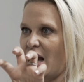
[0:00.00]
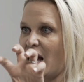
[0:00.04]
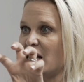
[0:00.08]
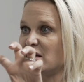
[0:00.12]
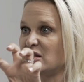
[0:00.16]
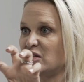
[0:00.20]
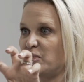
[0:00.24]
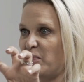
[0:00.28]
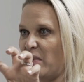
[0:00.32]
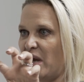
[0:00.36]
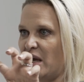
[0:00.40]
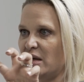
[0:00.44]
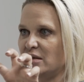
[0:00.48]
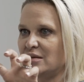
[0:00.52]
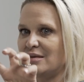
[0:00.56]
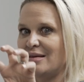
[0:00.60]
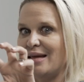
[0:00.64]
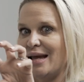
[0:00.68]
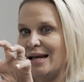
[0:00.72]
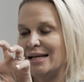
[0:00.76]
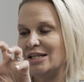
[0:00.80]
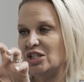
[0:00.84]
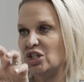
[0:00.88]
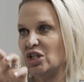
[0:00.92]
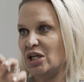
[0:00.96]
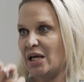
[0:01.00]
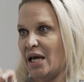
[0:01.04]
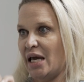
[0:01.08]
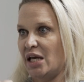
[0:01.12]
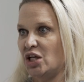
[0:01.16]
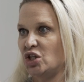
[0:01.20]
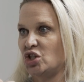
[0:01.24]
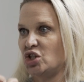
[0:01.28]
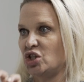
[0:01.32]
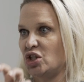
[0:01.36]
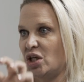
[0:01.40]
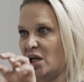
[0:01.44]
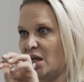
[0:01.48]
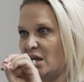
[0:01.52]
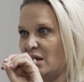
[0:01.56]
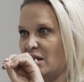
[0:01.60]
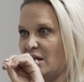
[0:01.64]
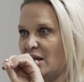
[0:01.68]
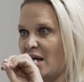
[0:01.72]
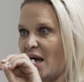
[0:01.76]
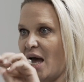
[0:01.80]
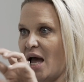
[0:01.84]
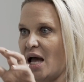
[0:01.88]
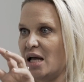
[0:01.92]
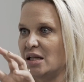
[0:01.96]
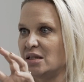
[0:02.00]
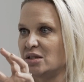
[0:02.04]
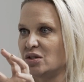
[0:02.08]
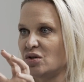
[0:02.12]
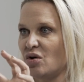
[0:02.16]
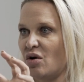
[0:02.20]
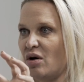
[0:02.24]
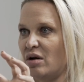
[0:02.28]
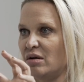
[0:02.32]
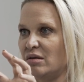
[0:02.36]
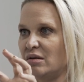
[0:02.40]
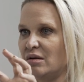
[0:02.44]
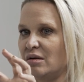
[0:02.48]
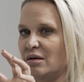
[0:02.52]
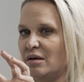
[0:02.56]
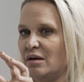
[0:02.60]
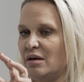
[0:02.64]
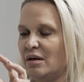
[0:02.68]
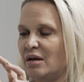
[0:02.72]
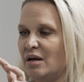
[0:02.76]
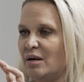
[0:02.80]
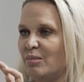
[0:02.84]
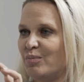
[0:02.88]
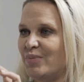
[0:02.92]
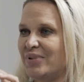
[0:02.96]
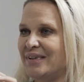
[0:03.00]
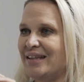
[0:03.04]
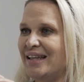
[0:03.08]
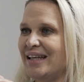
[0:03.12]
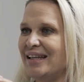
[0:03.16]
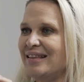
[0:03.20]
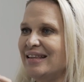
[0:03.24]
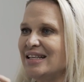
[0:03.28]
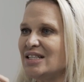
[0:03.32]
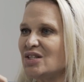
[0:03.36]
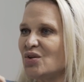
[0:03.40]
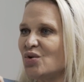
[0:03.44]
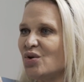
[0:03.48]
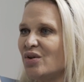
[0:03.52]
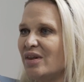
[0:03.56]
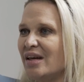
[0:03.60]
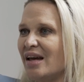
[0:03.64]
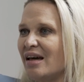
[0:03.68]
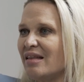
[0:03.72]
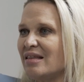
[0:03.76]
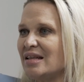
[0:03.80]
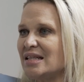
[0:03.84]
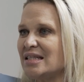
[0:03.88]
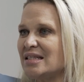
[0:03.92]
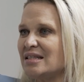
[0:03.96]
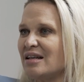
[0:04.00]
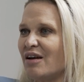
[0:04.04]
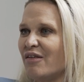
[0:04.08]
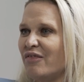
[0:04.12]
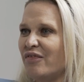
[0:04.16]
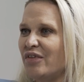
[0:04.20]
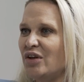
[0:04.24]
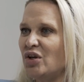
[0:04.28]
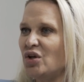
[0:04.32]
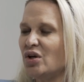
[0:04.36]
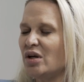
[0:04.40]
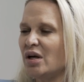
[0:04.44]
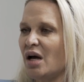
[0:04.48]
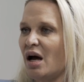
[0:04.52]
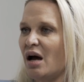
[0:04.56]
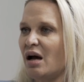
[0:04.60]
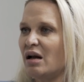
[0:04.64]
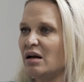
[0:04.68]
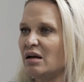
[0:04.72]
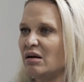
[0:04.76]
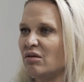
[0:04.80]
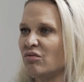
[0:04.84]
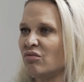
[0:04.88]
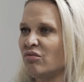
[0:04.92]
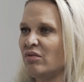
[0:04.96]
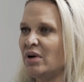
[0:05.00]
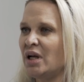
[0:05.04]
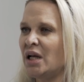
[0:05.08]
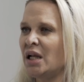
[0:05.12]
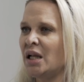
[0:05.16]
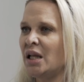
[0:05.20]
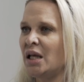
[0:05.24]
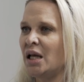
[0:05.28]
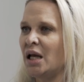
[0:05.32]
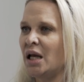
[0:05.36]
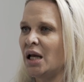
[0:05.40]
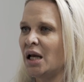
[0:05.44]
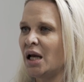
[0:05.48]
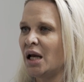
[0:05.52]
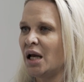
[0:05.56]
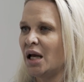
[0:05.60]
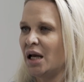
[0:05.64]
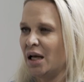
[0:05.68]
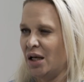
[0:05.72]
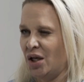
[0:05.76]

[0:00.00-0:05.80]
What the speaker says: aspect, the education, the hands-on. But then there's all the other stuff that you can't really,